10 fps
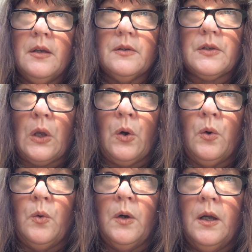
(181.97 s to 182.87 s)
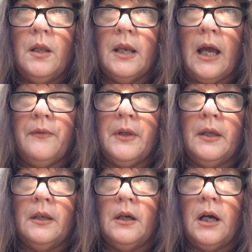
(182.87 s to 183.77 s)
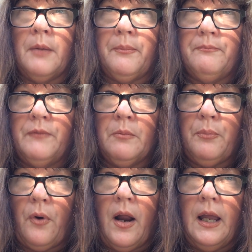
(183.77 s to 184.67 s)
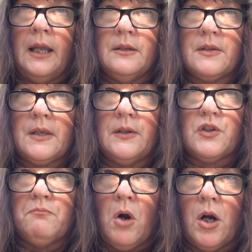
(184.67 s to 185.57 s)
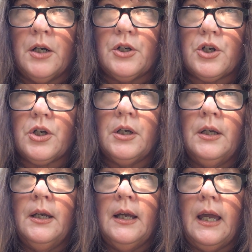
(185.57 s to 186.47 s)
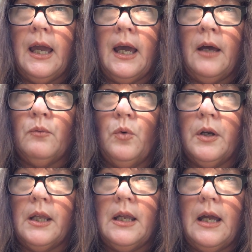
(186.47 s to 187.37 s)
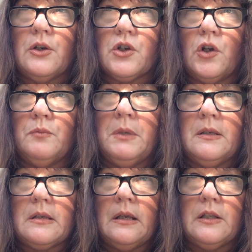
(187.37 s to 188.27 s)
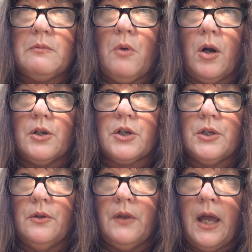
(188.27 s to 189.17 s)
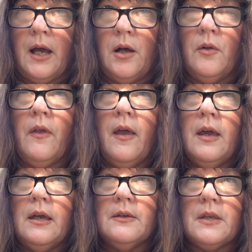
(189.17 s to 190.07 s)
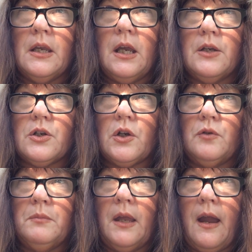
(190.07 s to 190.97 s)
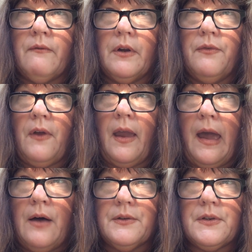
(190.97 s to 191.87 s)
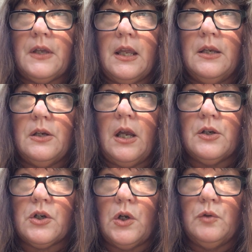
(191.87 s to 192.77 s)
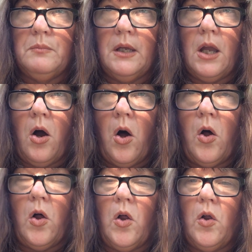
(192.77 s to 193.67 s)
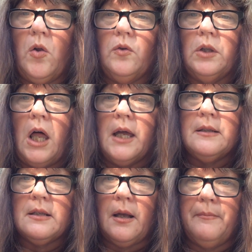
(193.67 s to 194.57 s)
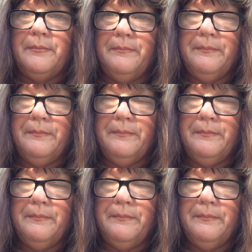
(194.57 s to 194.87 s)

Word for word: So now then, I've been praying since March, and what he has showed me since March till now is he has showed me everything else that he has showed me all lines up.